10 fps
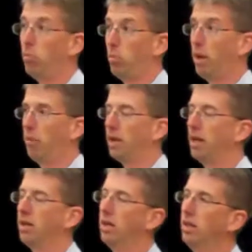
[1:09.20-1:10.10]
a plan we
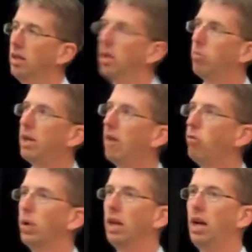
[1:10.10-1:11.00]
got done. But
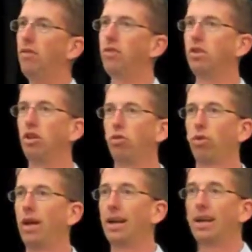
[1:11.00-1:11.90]
after we left, the teachers were
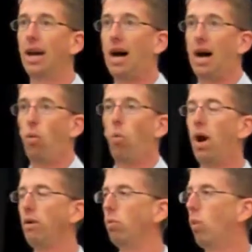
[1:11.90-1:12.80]
like,
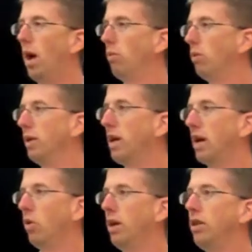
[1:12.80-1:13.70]
why would we
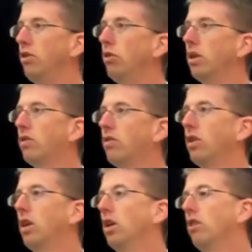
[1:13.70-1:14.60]
not go ahead and do this
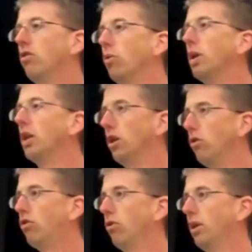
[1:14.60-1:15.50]
so we can get
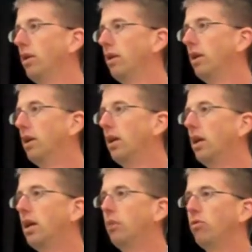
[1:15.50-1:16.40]
used to it?
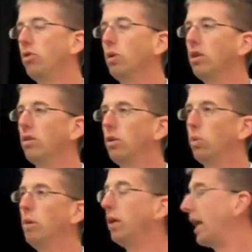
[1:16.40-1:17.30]
So
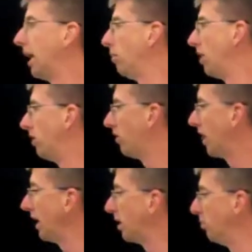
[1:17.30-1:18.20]
we became the
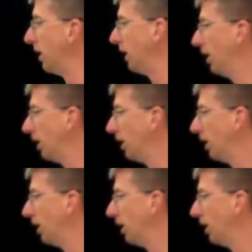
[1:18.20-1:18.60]
design committee.